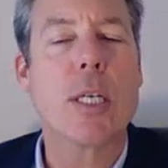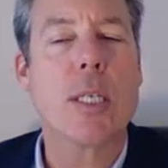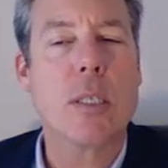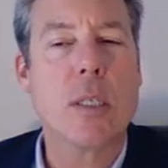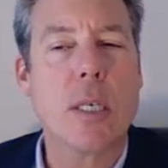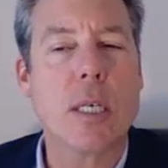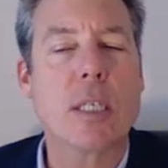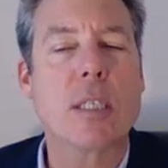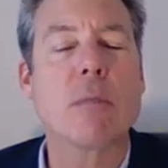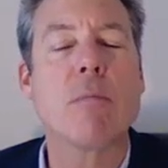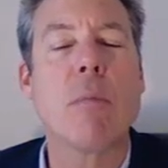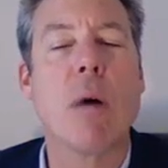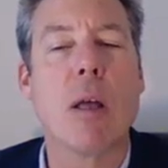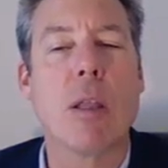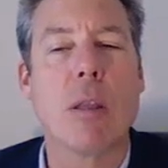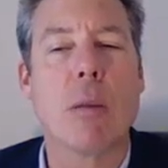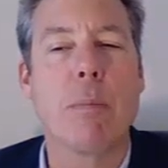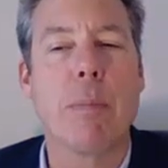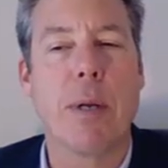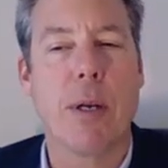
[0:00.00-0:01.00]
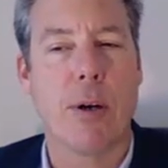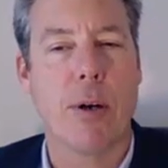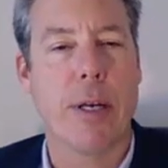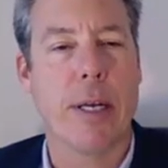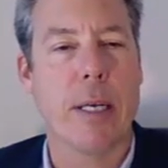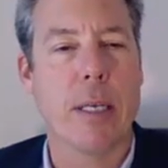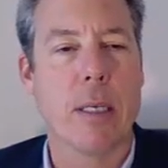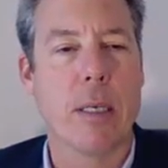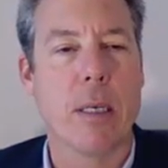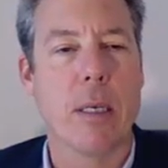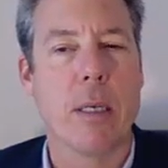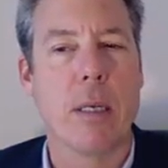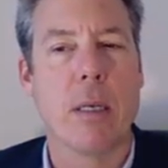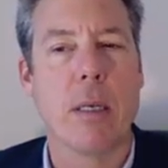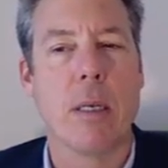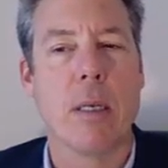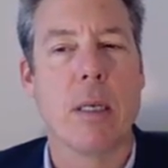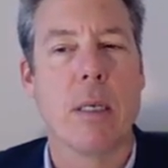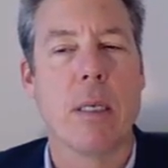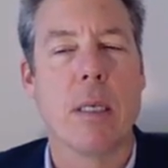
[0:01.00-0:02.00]
thirty-six month period,
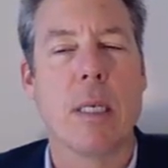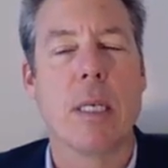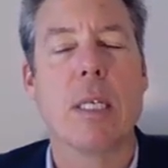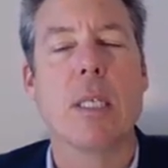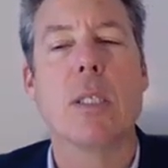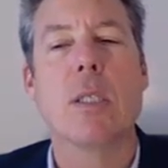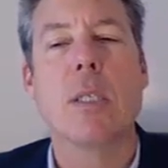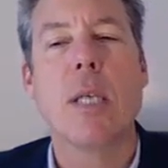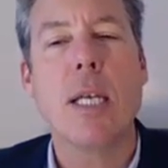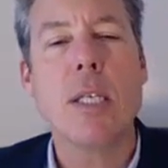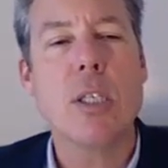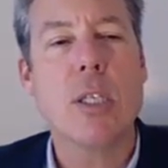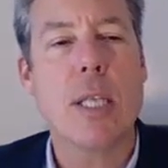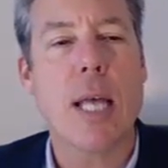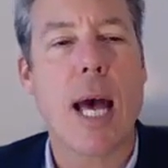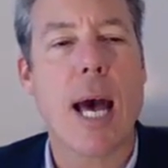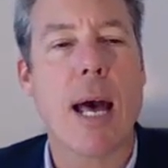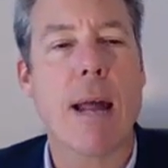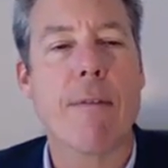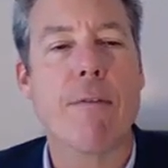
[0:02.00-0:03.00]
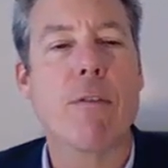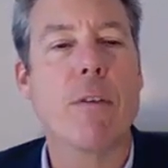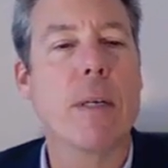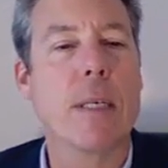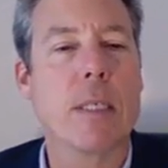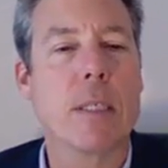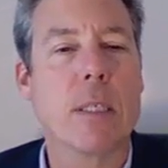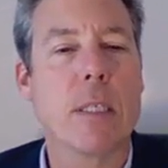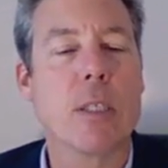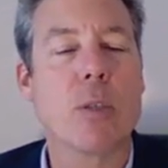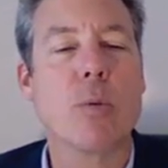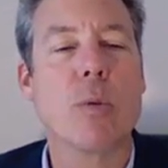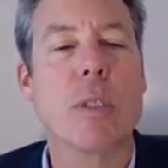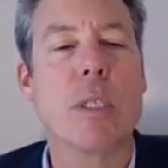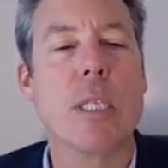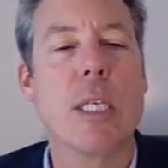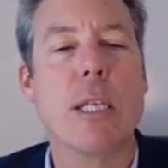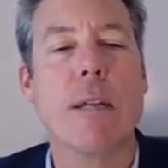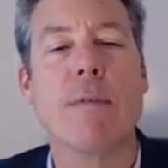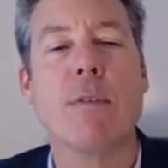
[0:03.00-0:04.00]
such that, for
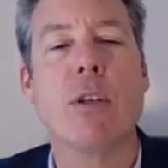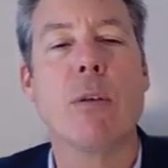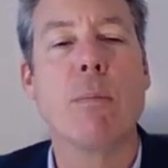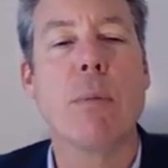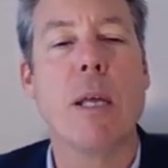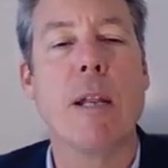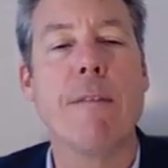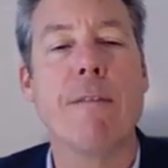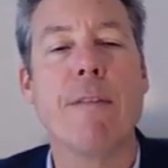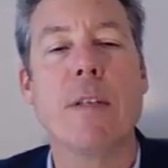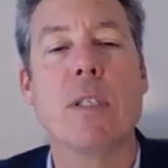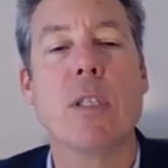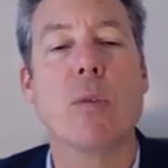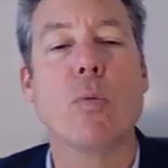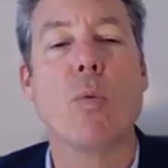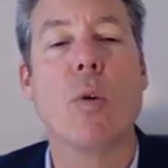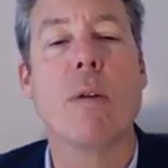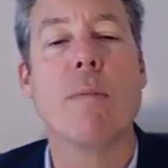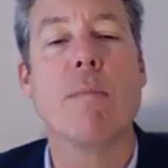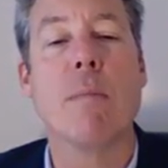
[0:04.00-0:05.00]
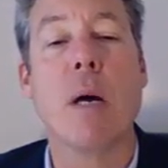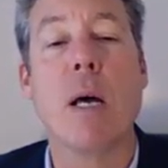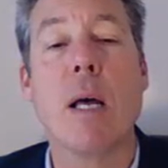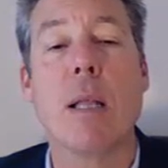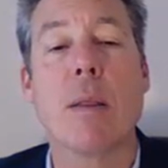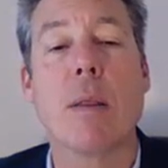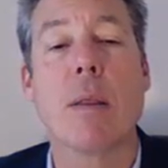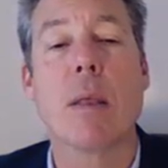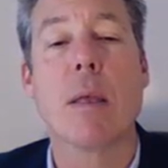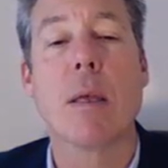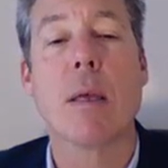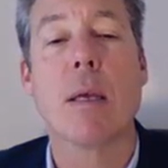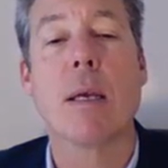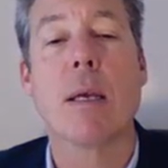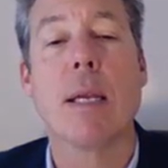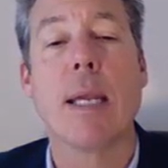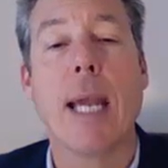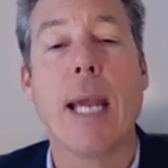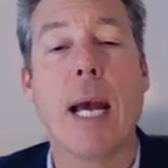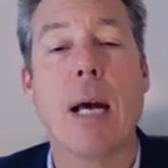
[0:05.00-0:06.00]
instance, receipt of two benefits in one month
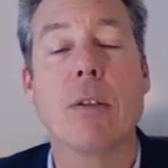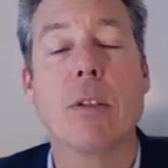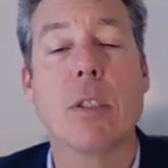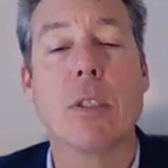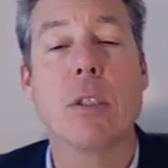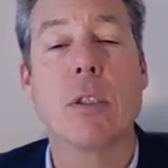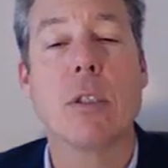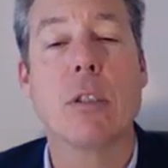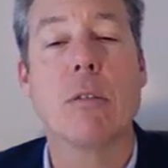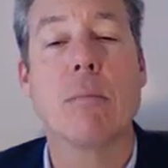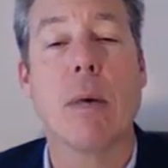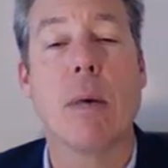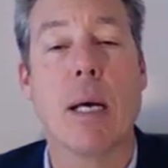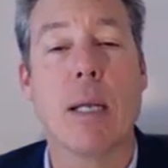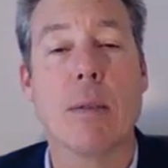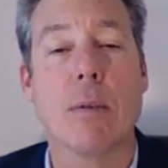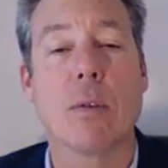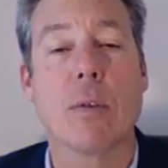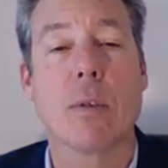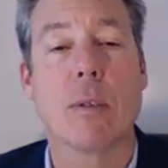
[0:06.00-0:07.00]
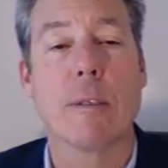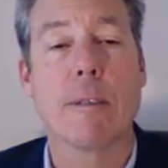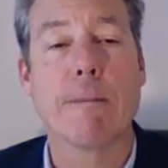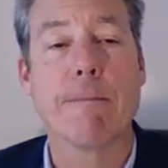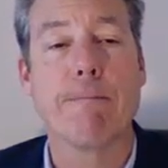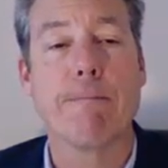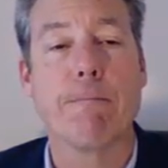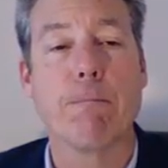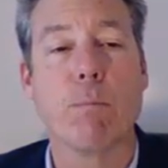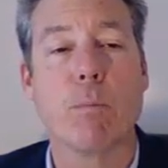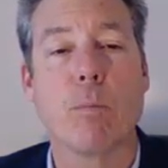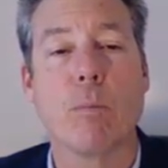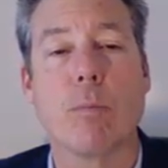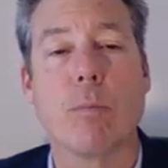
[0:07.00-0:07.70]
counts as two months.